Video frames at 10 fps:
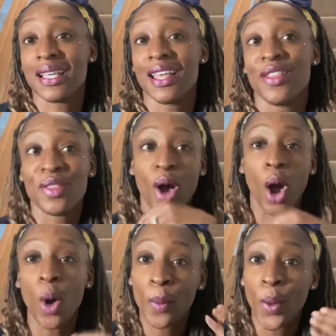the
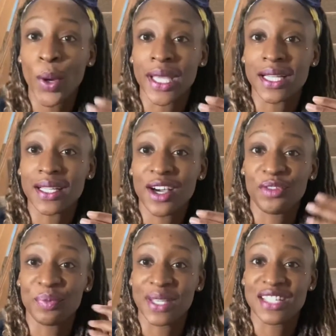whole point of
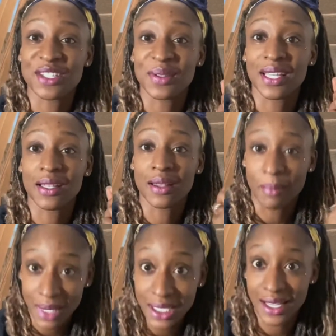me doing the
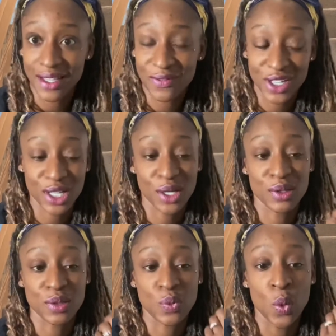Monday
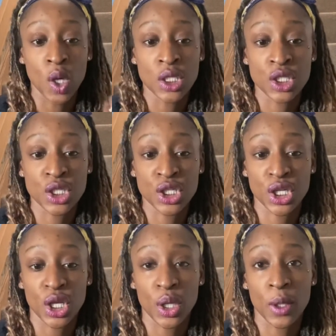videos was
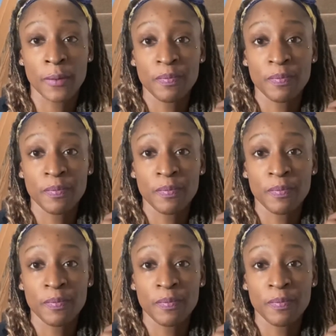to